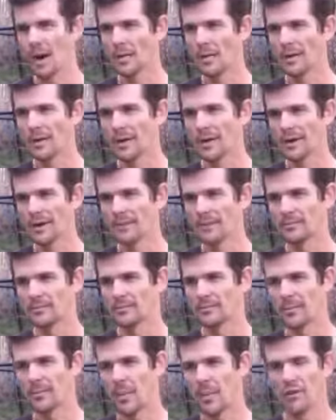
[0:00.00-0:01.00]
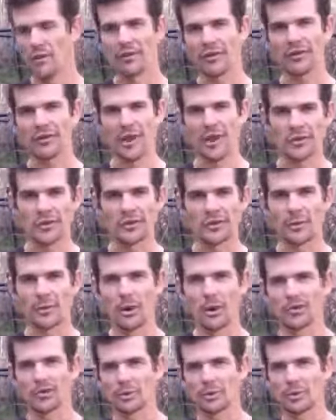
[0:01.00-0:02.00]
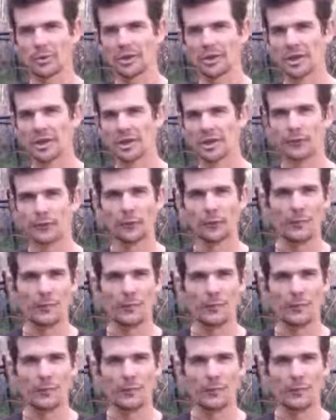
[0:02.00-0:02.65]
uh, you know, a breath air is a possibility.